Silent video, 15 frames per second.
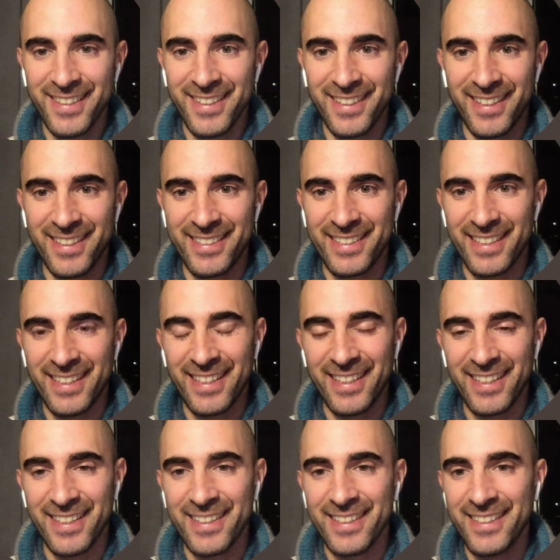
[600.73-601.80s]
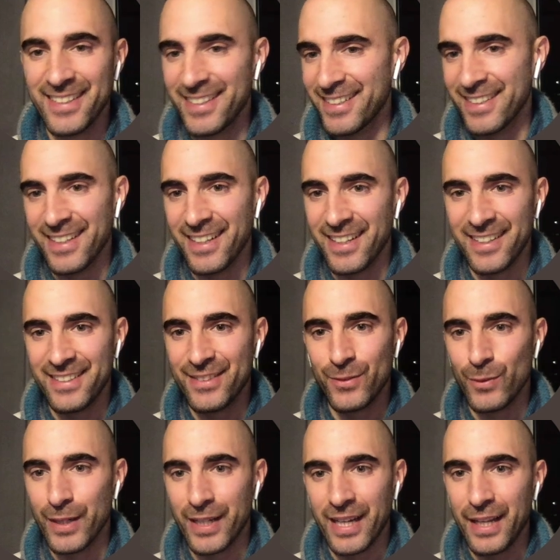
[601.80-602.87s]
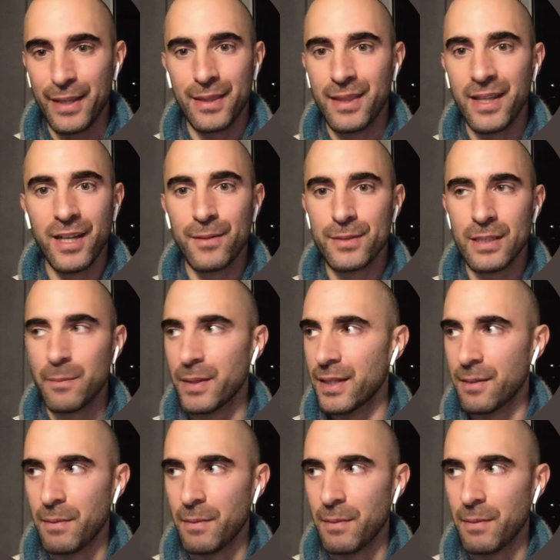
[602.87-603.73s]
And when I think of something,